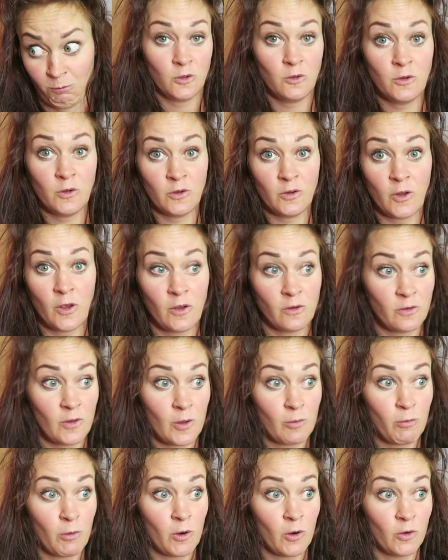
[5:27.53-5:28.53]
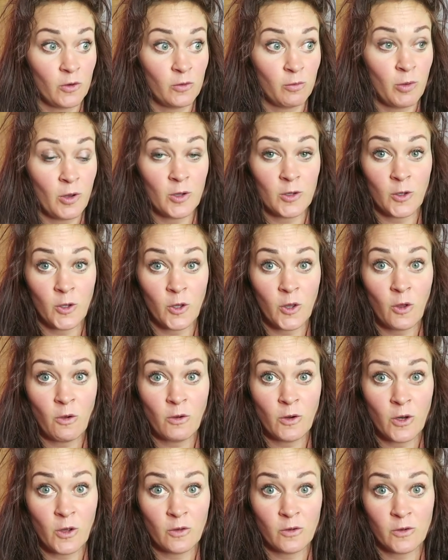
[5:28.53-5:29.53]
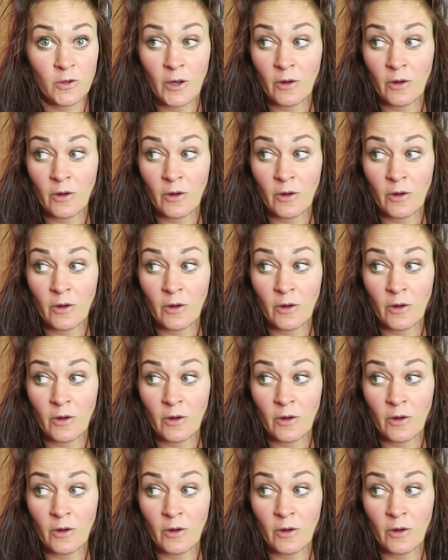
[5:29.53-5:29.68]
You just ask that bar smuggling coconuts